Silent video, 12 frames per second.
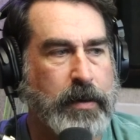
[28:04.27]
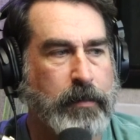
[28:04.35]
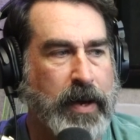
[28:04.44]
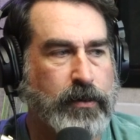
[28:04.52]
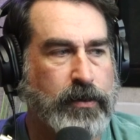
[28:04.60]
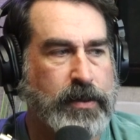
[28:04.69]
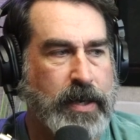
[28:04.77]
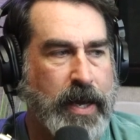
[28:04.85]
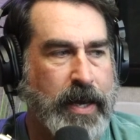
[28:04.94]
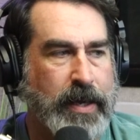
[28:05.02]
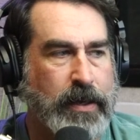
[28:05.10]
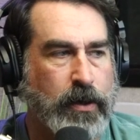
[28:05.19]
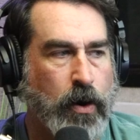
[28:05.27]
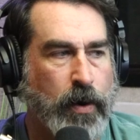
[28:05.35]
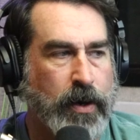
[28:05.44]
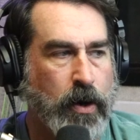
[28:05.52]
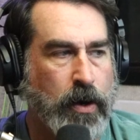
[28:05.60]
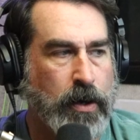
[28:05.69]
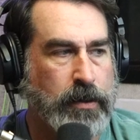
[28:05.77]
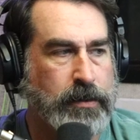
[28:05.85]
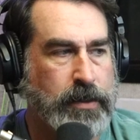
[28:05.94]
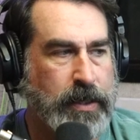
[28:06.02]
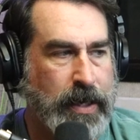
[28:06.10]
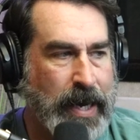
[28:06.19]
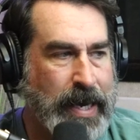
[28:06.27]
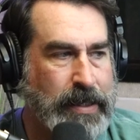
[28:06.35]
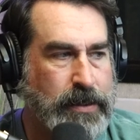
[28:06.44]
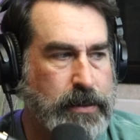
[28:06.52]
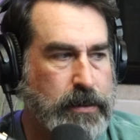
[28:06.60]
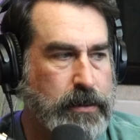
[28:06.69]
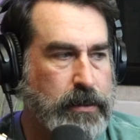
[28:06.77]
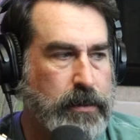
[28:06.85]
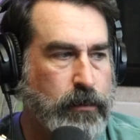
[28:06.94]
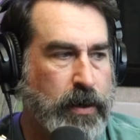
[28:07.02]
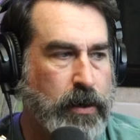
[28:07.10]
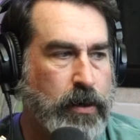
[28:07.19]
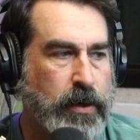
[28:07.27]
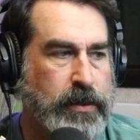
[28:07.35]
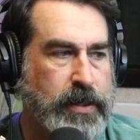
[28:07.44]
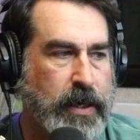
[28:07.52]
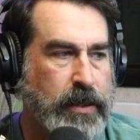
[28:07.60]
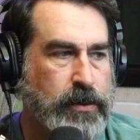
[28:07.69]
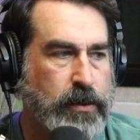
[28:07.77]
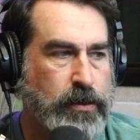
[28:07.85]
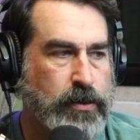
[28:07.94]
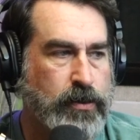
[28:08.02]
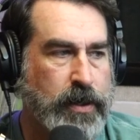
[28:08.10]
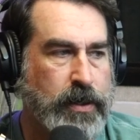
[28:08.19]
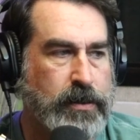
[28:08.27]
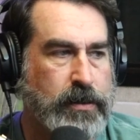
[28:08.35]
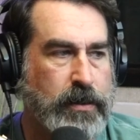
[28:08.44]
Patrick's Day going on tonight. We are going to take it to the streets.